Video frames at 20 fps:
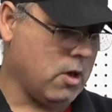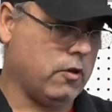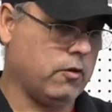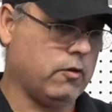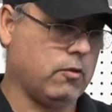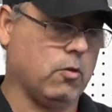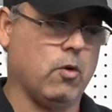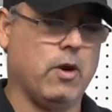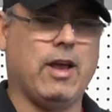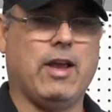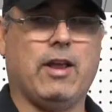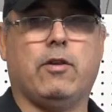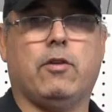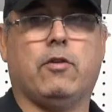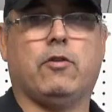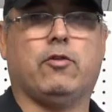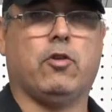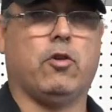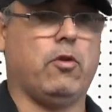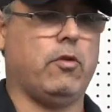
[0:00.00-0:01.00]
So we'll go ahead
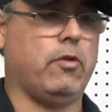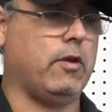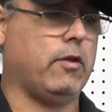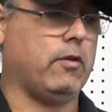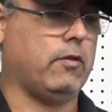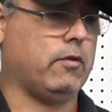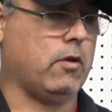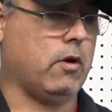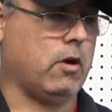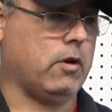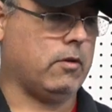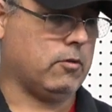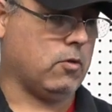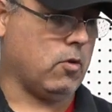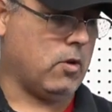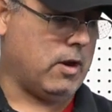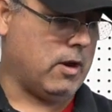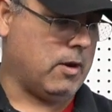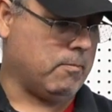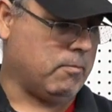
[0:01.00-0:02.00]
and turn this, or
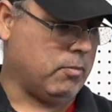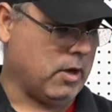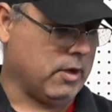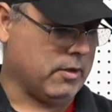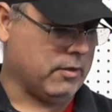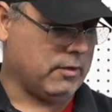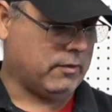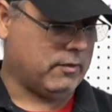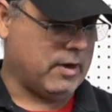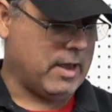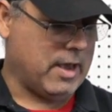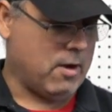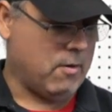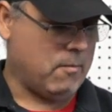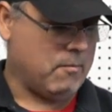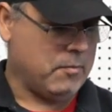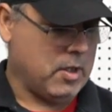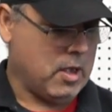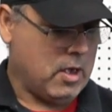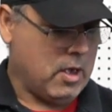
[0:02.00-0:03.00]
go ahead and unplug this
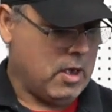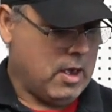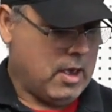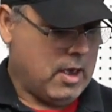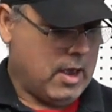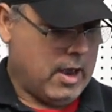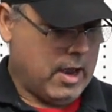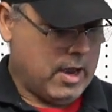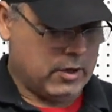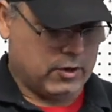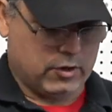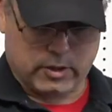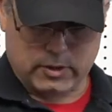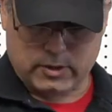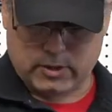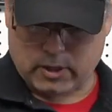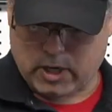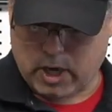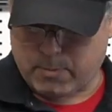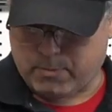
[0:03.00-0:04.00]
now. And
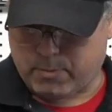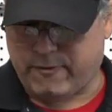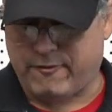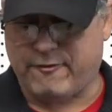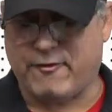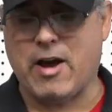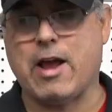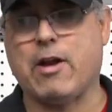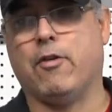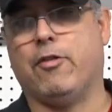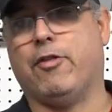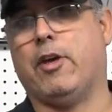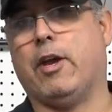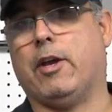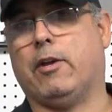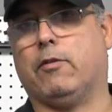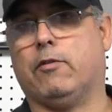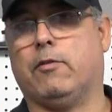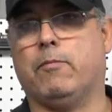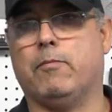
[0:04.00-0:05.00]
just a couple final
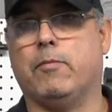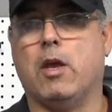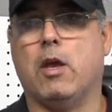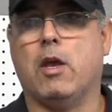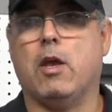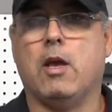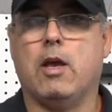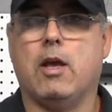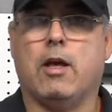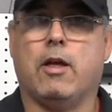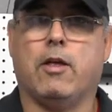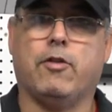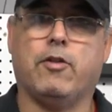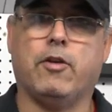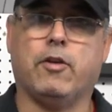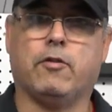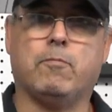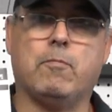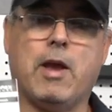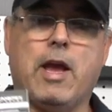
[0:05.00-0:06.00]
things.
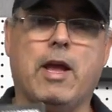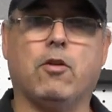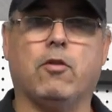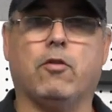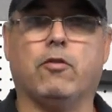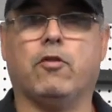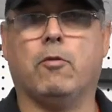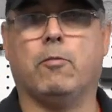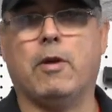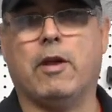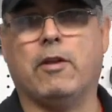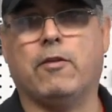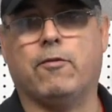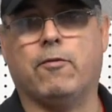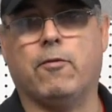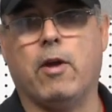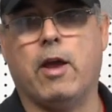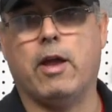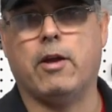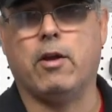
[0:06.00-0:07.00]
This manual is your best
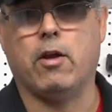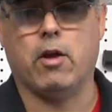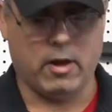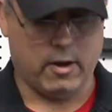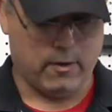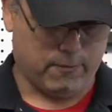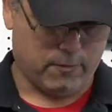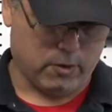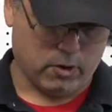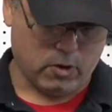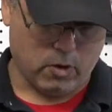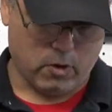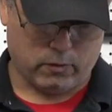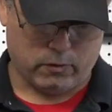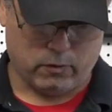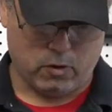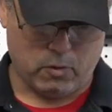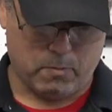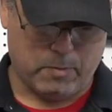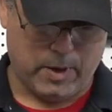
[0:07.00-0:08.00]
friend. If you go
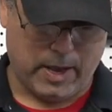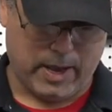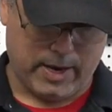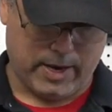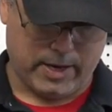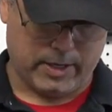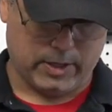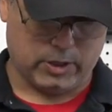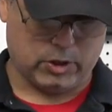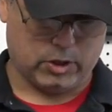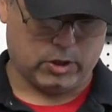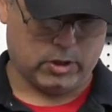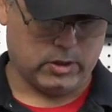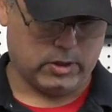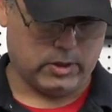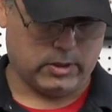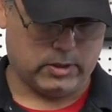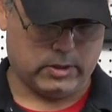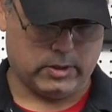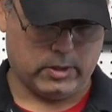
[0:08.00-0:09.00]
to page,
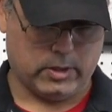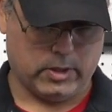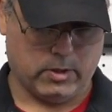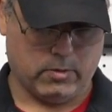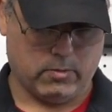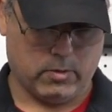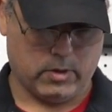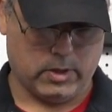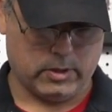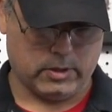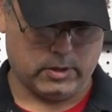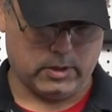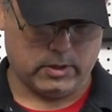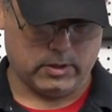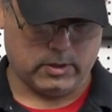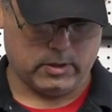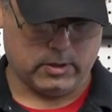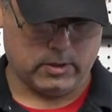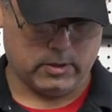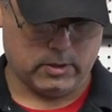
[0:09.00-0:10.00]
let's see, what is
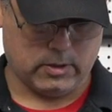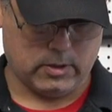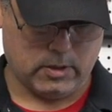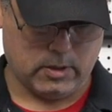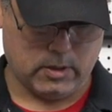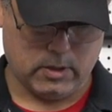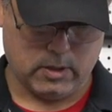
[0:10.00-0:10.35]
it?